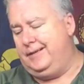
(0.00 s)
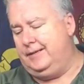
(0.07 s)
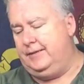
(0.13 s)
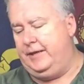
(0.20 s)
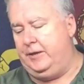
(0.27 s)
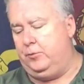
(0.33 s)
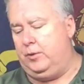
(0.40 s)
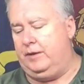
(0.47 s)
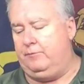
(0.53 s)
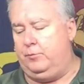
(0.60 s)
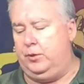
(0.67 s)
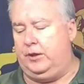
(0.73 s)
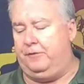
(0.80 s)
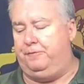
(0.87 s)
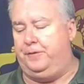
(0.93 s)
Neither one of them
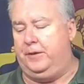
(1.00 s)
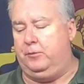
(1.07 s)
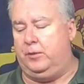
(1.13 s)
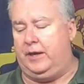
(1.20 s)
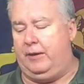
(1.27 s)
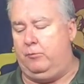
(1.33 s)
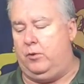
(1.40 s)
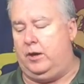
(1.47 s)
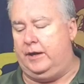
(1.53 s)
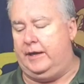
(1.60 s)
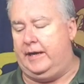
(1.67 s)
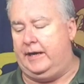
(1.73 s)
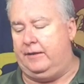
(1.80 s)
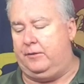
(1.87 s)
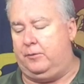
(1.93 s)
really fit what I wanted
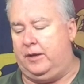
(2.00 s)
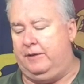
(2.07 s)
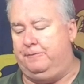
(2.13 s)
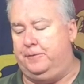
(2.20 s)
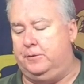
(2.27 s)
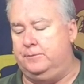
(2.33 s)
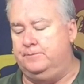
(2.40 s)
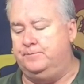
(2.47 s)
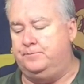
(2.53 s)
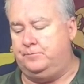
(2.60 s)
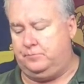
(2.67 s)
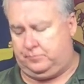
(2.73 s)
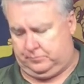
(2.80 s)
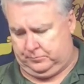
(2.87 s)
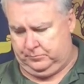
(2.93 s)
out of the rifle,
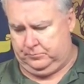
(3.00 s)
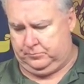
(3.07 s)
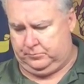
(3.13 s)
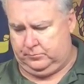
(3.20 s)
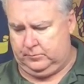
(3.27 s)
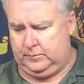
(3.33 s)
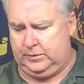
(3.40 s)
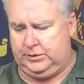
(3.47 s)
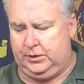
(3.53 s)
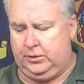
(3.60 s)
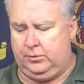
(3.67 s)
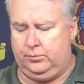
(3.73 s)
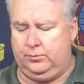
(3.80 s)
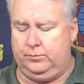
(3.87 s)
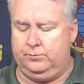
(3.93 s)

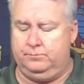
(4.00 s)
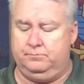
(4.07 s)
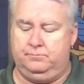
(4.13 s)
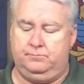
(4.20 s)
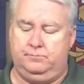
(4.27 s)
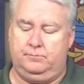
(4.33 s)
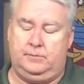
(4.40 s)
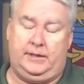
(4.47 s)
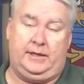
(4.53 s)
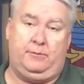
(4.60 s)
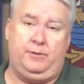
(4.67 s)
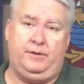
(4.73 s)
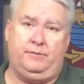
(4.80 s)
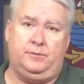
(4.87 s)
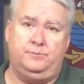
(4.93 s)
so I got
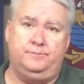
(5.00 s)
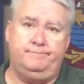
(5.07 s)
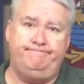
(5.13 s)
rid of them.